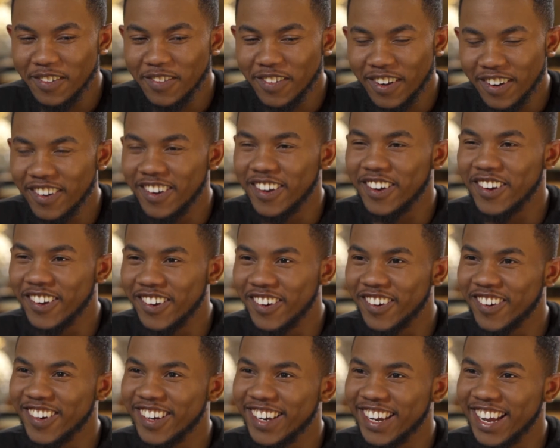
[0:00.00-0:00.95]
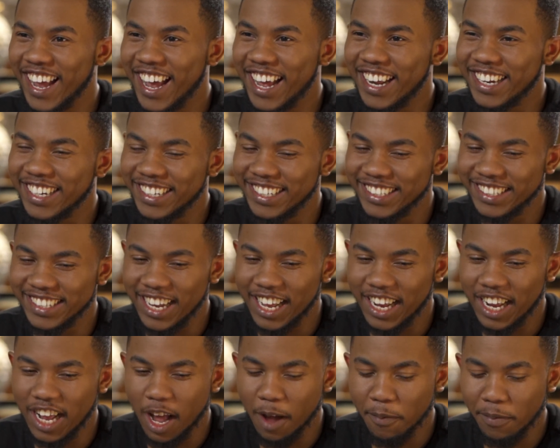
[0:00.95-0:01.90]
very hungry, and it's
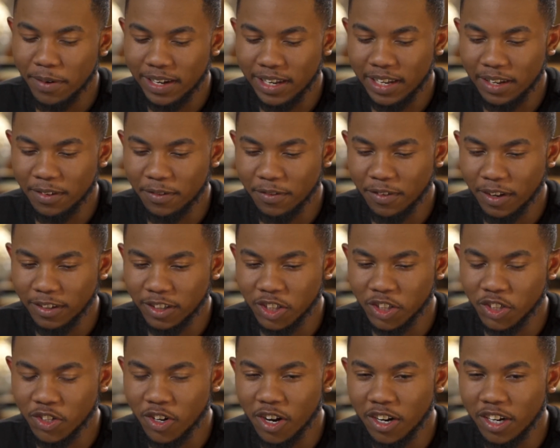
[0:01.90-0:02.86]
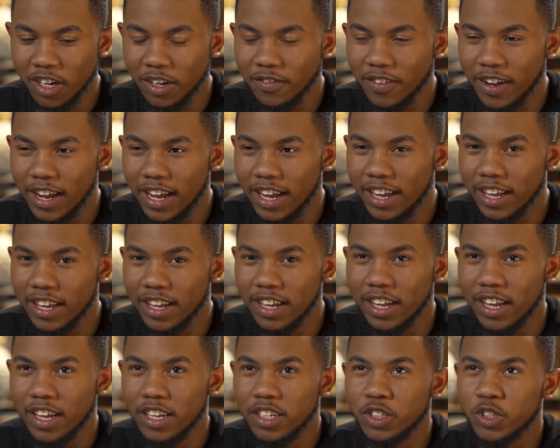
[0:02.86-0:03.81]
like, I believe strongly that
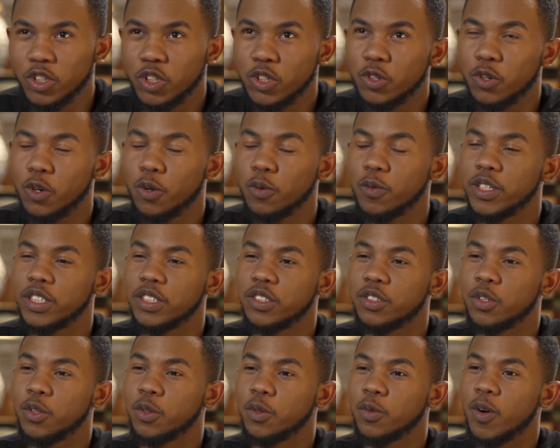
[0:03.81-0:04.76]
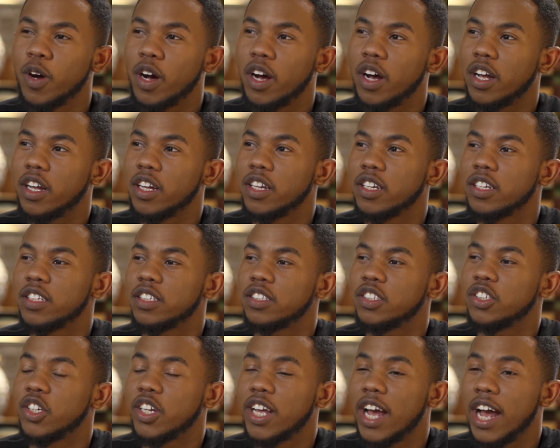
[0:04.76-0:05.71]
you should always do what
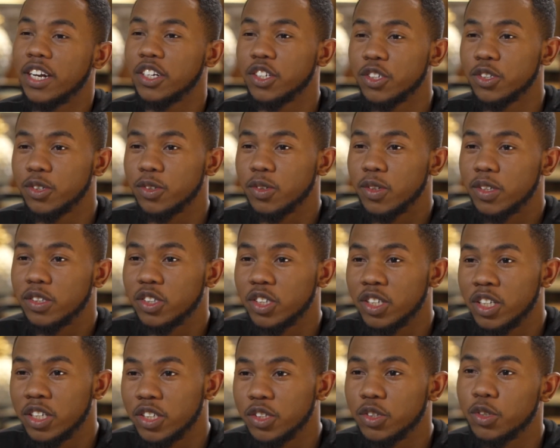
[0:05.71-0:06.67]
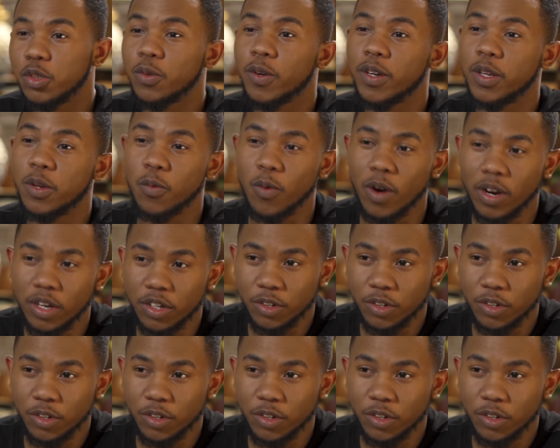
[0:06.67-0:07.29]
you can do until you can do what you want to